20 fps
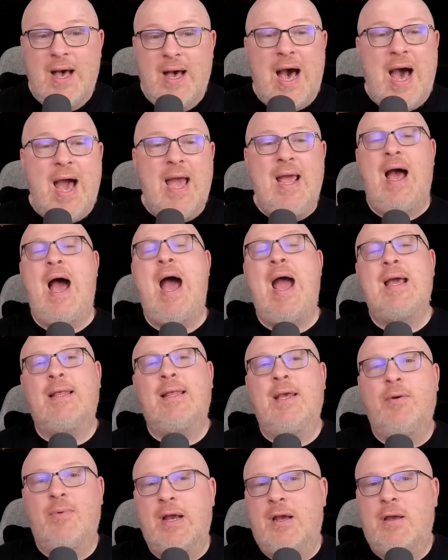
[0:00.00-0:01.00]
I
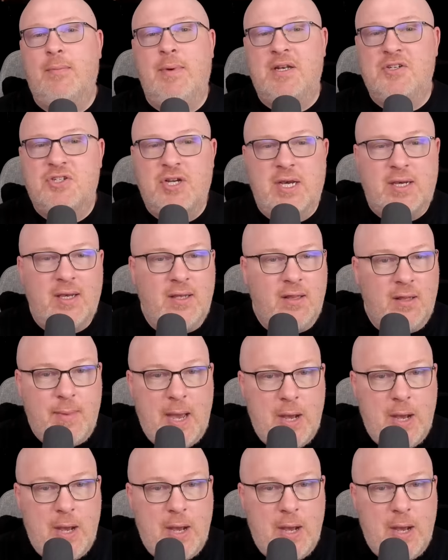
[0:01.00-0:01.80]
highly recommend checking them